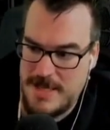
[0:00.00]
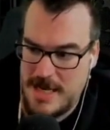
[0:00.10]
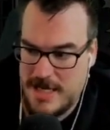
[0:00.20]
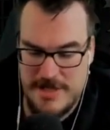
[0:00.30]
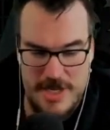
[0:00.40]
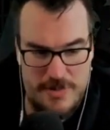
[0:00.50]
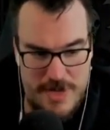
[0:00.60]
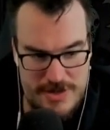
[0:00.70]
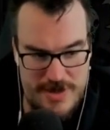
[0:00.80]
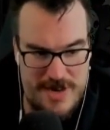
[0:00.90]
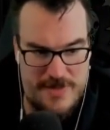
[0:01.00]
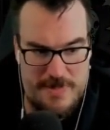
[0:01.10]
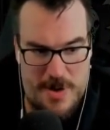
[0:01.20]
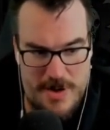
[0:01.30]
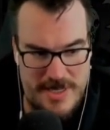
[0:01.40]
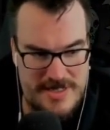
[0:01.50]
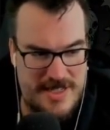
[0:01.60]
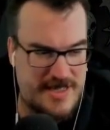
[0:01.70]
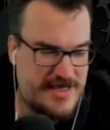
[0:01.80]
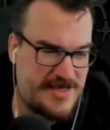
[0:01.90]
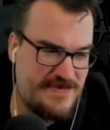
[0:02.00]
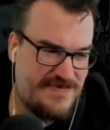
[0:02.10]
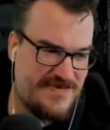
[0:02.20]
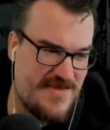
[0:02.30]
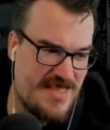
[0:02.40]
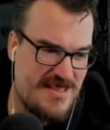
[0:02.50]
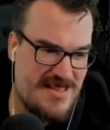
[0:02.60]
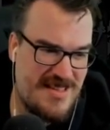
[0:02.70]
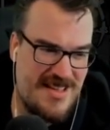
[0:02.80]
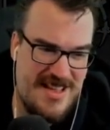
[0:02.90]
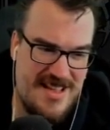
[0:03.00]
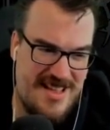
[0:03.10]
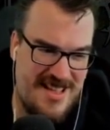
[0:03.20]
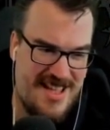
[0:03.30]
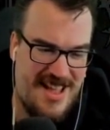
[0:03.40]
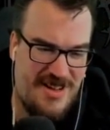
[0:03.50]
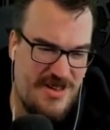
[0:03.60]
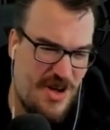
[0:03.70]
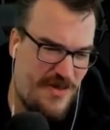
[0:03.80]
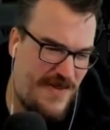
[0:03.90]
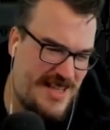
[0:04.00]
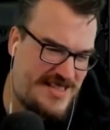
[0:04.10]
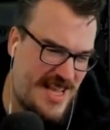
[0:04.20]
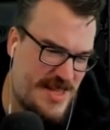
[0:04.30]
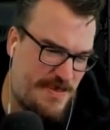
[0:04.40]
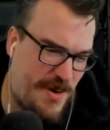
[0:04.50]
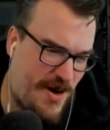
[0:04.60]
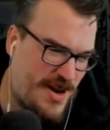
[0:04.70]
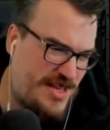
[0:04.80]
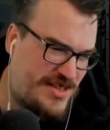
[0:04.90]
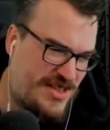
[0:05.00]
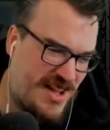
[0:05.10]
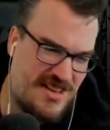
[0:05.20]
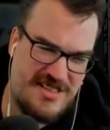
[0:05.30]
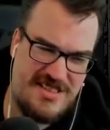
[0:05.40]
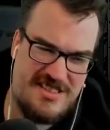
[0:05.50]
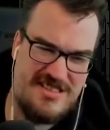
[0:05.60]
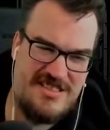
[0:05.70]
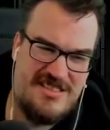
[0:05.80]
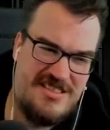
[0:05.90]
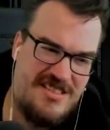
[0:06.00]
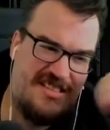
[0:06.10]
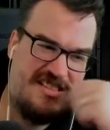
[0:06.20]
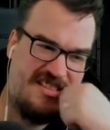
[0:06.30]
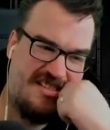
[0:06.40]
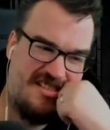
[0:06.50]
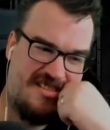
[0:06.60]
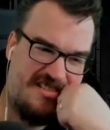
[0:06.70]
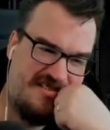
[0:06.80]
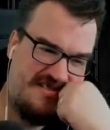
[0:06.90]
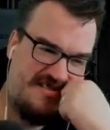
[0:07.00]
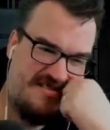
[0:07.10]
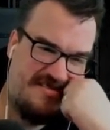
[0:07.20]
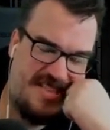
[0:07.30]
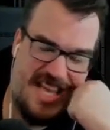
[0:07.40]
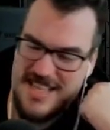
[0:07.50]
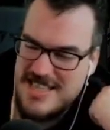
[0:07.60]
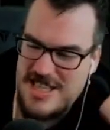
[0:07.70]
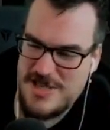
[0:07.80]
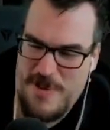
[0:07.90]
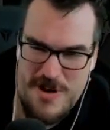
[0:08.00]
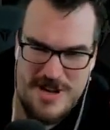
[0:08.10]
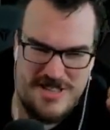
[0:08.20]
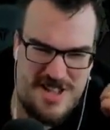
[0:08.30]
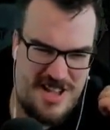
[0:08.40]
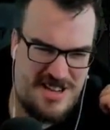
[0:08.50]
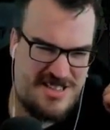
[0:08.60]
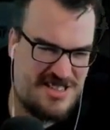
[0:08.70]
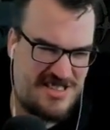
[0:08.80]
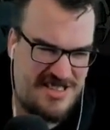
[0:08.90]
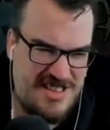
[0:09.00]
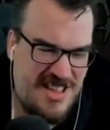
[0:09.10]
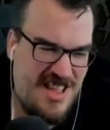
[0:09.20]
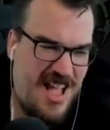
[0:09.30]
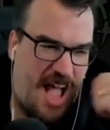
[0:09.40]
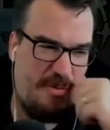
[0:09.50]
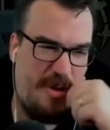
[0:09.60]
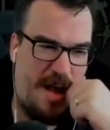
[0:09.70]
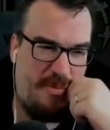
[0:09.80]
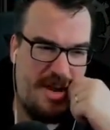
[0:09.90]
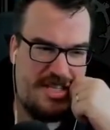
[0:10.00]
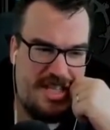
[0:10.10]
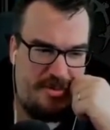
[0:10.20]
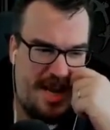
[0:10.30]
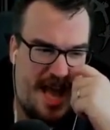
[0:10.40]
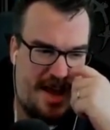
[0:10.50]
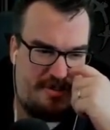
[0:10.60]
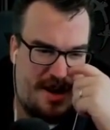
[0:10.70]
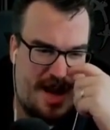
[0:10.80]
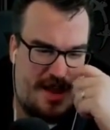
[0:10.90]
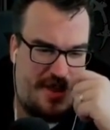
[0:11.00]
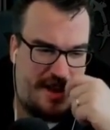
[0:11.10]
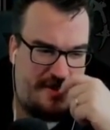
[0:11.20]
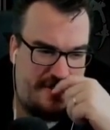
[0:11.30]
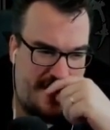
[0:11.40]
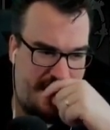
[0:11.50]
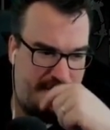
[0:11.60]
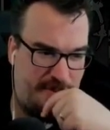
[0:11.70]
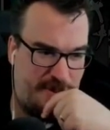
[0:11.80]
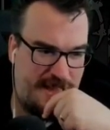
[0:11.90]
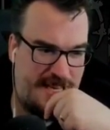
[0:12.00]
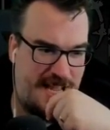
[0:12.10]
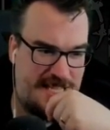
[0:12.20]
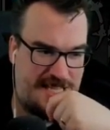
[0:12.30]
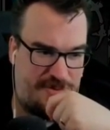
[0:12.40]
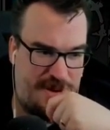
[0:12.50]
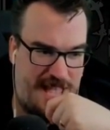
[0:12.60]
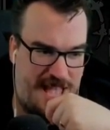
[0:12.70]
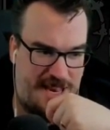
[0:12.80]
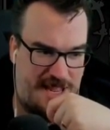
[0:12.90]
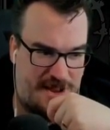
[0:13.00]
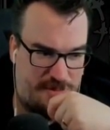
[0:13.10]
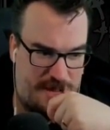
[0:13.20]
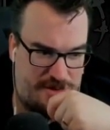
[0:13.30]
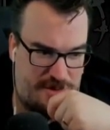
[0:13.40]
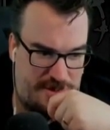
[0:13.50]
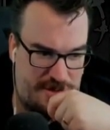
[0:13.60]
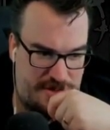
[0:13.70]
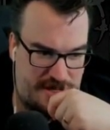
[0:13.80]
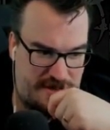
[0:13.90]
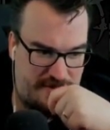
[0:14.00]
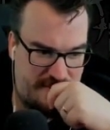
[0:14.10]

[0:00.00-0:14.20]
time they consider retreat if the party sucks. But never hidden. I don't know if I'd say the party sucks. Do you guys think this party sucks? I, I wish that we had. I think it'd be really nice if we had uh, retribution.